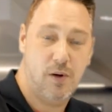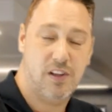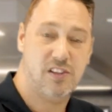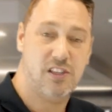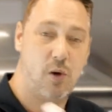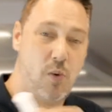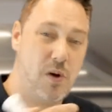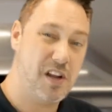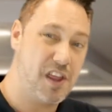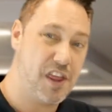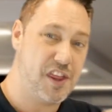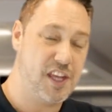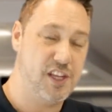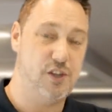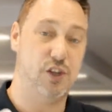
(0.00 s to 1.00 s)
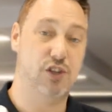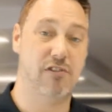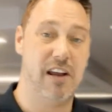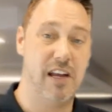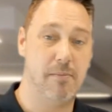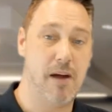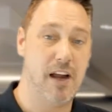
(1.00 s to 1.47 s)
And so one of the things your
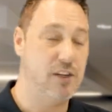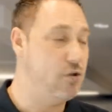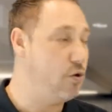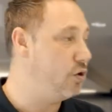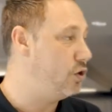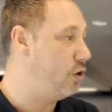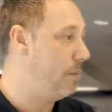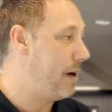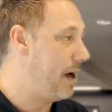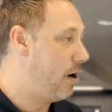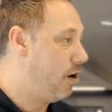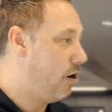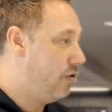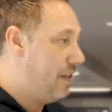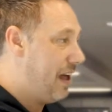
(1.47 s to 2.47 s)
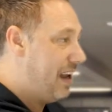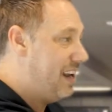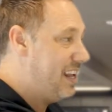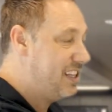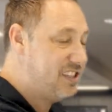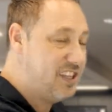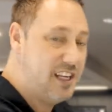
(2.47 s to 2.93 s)
trainer might talk to you about on that
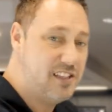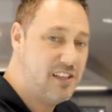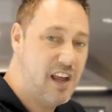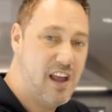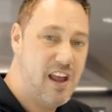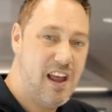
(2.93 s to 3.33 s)
list is,